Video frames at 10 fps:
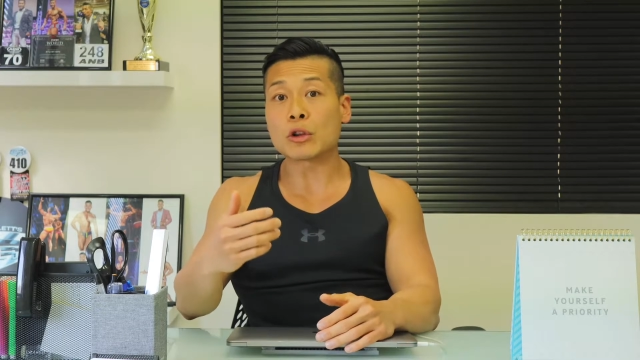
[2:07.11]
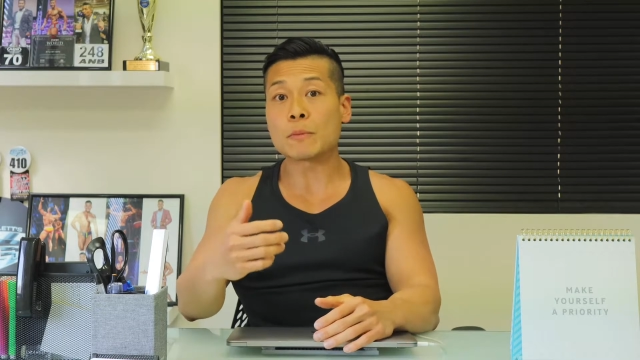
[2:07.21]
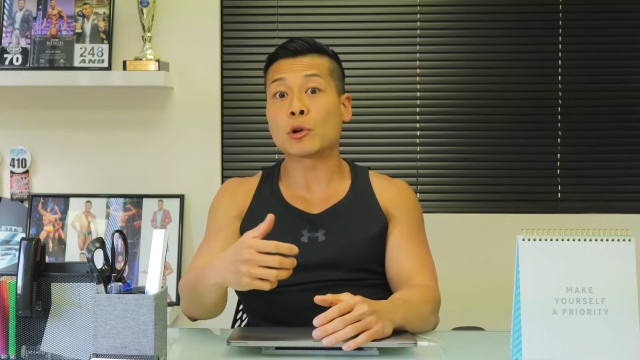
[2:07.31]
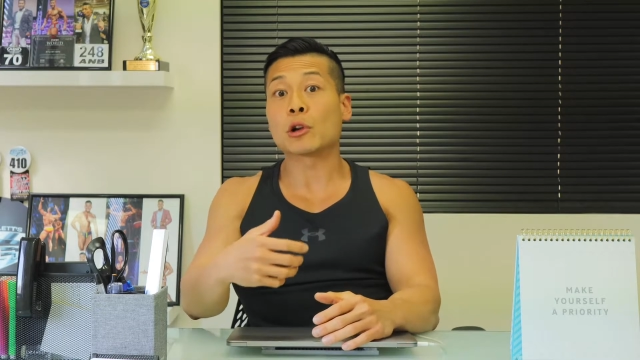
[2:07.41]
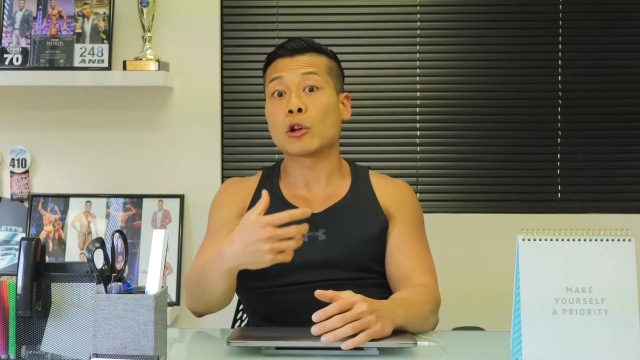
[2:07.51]
you
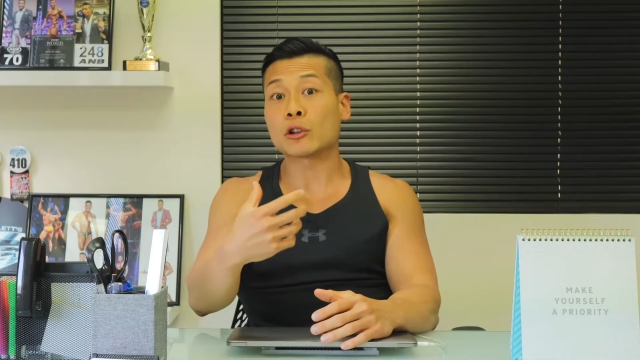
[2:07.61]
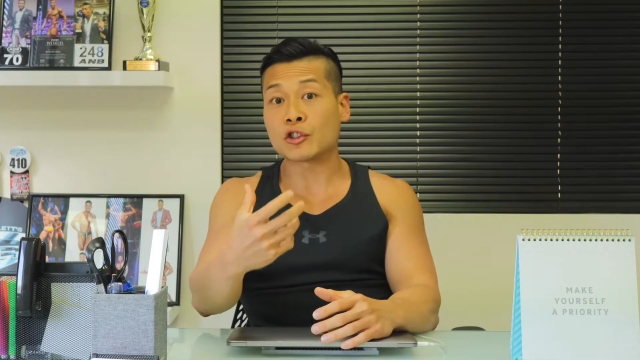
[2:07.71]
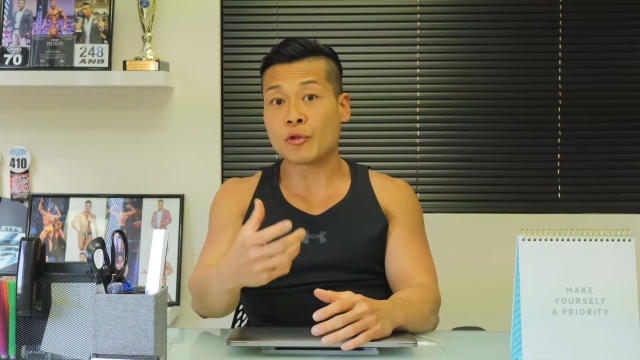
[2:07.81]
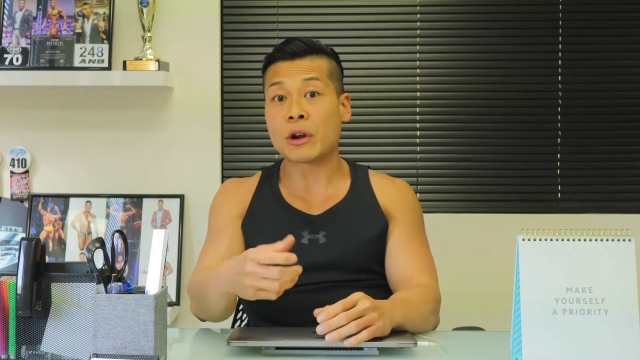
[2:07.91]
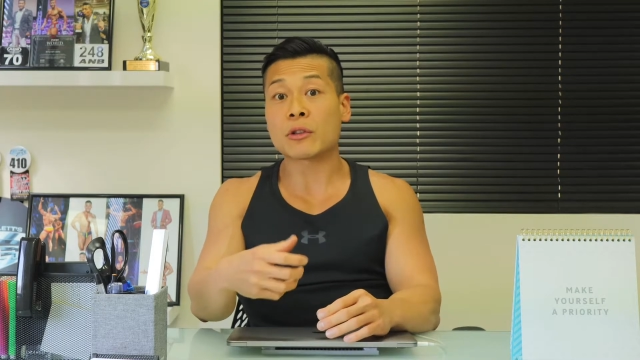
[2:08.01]
put a lot of
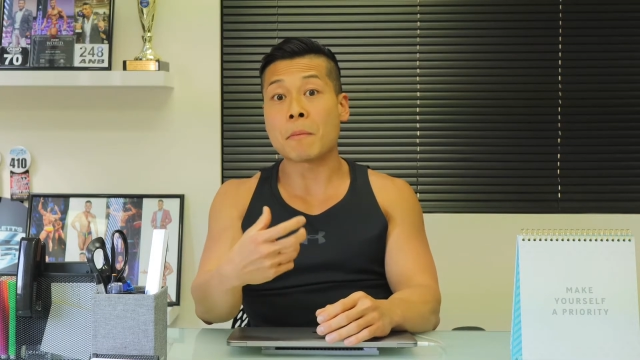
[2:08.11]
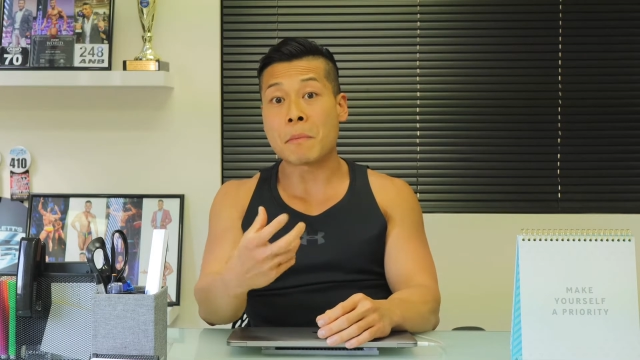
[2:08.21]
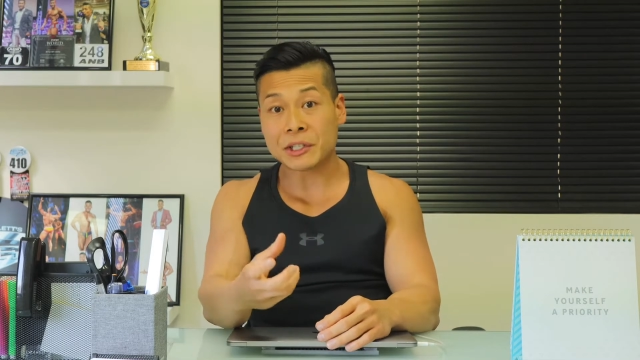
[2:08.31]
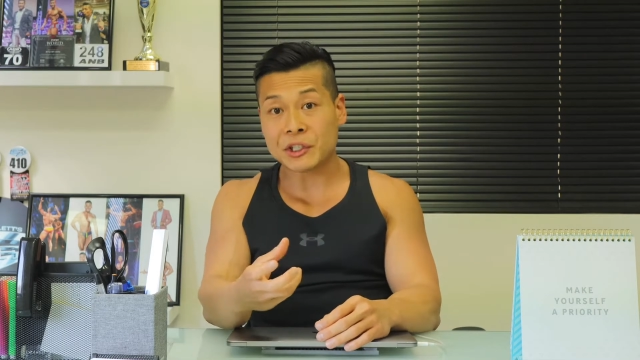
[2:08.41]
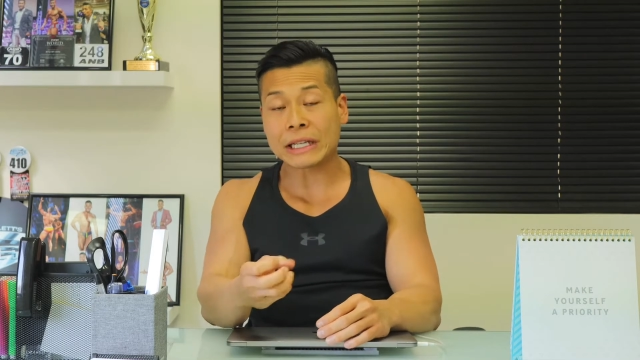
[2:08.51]
strain on the
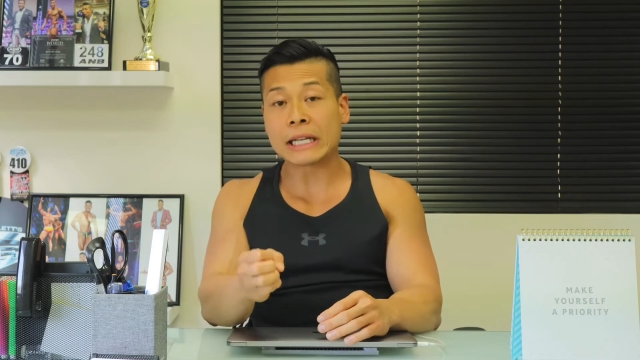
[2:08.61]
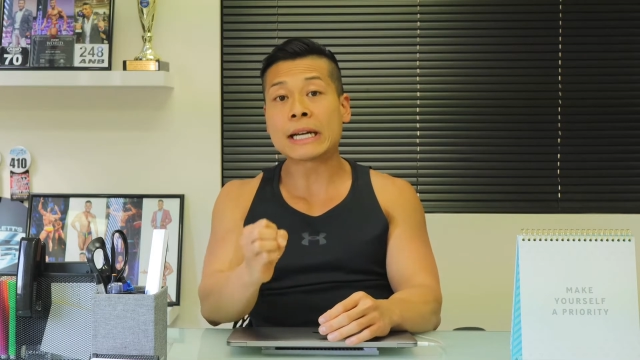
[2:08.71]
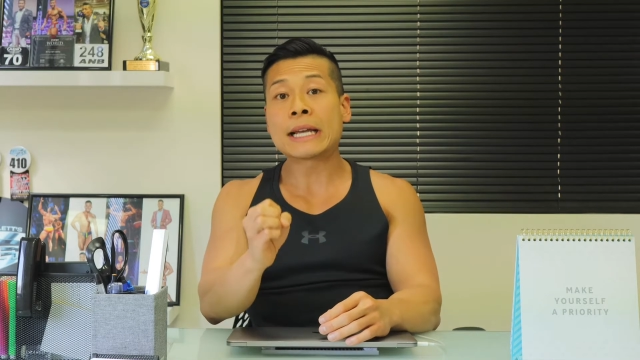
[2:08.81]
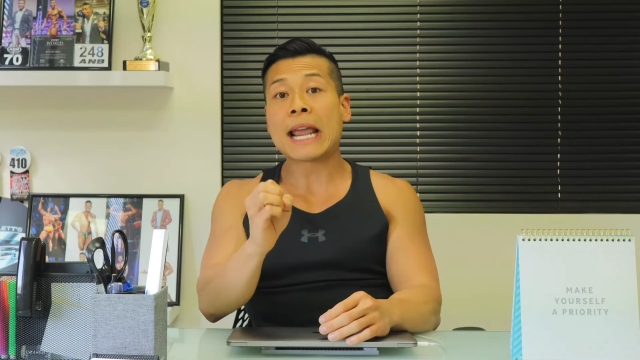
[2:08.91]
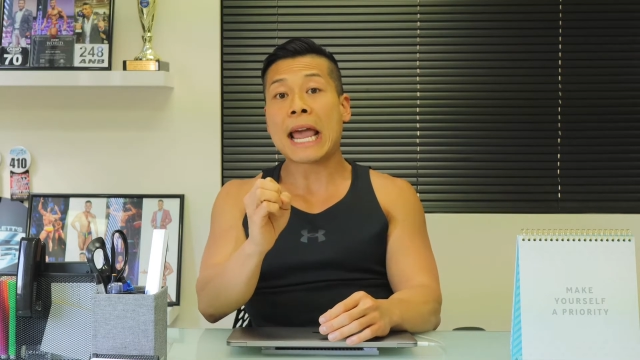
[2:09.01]
muscular
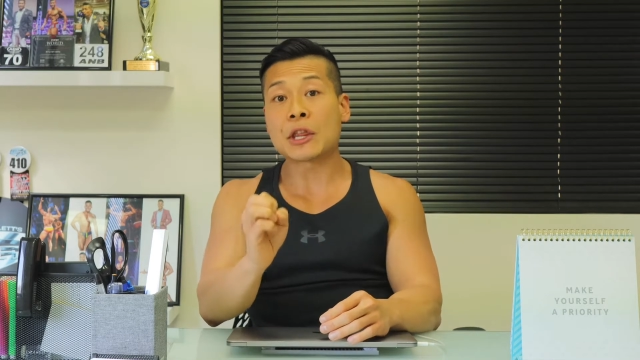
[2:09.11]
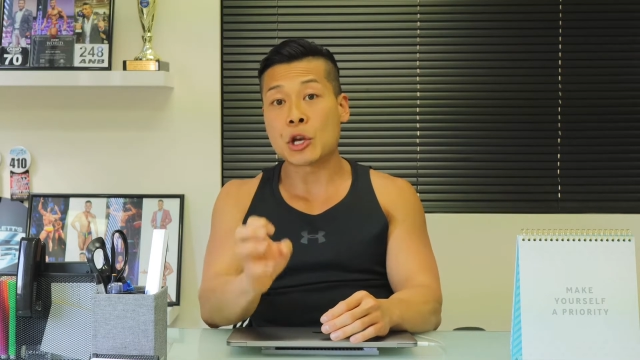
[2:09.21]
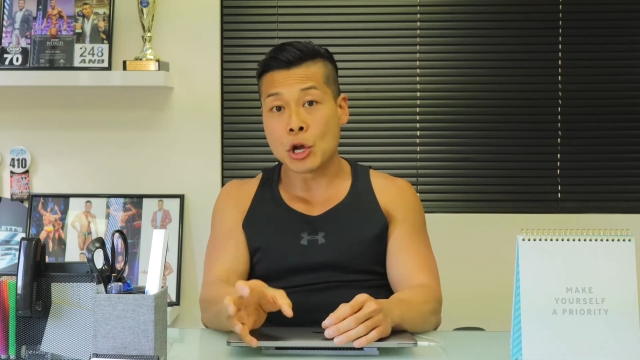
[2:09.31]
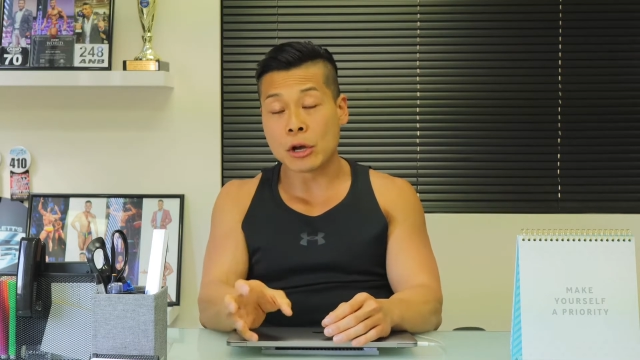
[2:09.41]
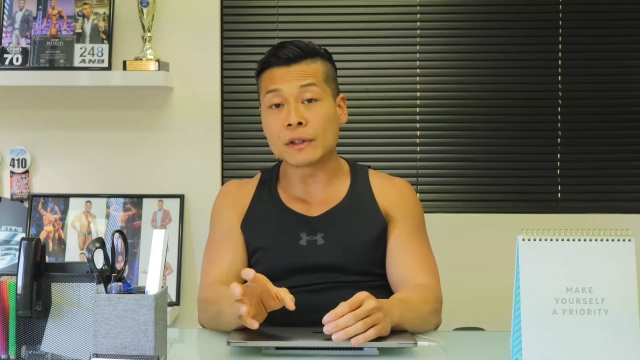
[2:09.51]
and the
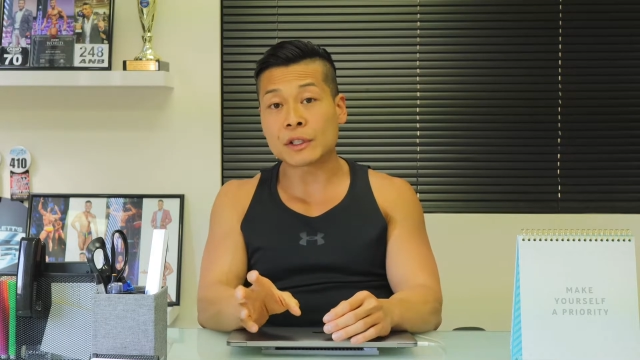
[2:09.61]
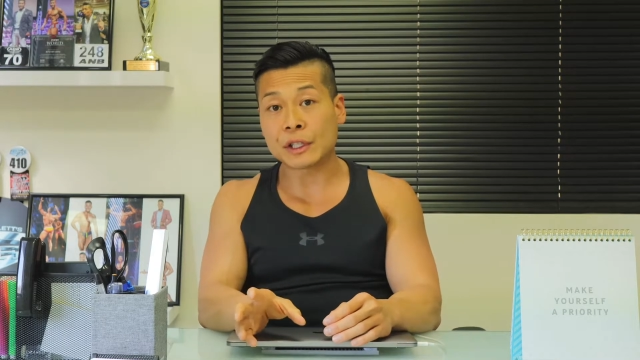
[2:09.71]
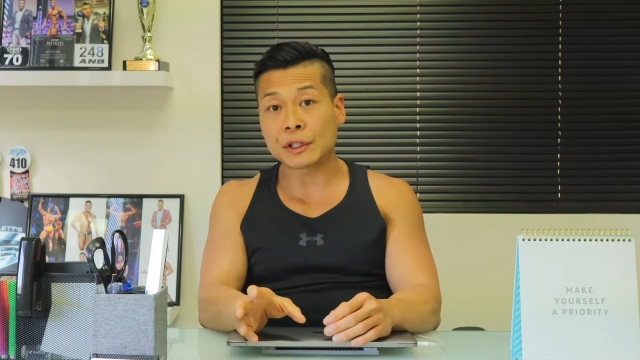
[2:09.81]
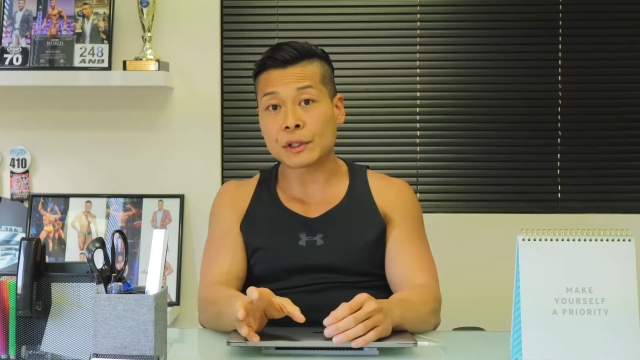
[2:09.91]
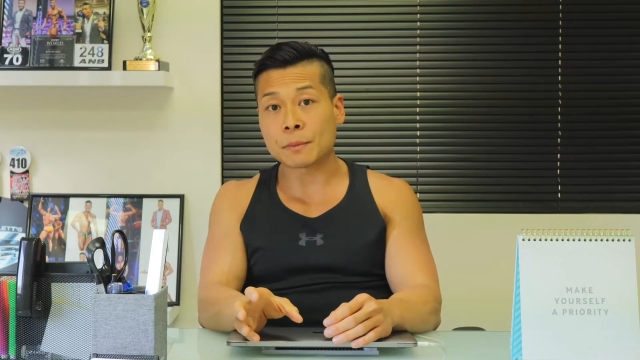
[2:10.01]
nervous
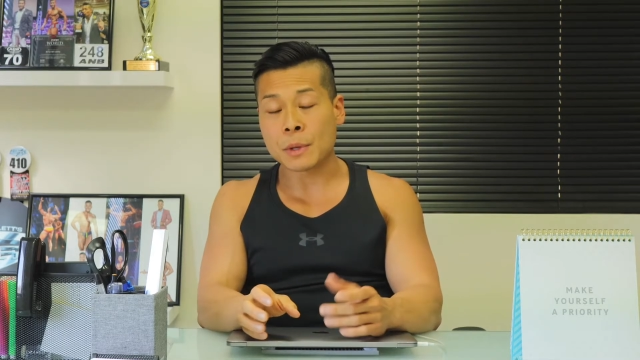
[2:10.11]
system.